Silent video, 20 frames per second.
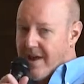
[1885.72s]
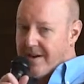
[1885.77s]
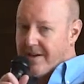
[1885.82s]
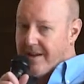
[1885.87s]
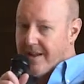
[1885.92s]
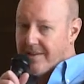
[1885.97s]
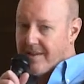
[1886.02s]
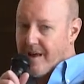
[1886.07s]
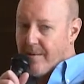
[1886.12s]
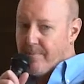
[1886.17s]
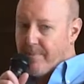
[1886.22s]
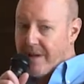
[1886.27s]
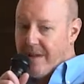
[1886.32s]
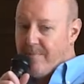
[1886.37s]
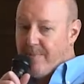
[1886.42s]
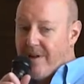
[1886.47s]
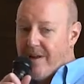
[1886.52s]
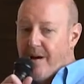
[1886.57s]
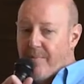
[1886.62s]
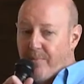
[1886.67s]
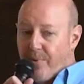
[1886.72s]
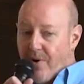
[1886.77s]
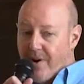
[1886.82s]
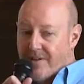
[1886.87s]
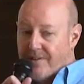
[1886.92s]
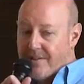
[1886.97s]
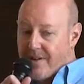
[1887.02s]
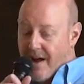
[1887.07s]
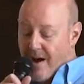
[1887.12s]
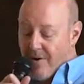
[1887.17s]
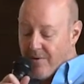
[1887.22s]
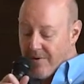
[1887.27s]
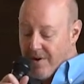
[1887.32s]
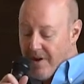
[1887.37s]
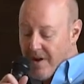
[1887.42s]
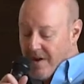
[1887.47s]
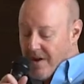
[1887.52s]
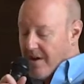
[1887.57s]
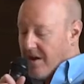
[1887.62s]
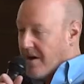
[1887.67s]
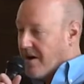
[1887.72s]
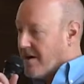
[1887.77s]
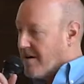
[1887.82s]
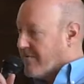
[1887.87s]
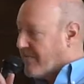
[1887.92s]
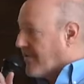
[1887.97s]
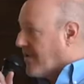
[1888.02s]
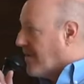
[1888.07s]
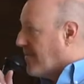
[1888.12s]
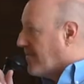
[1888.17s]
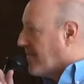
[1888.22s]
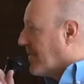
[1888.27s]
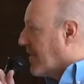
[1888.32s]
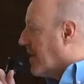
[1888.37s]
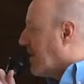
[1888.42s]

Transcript: that get that PPM price down uh, from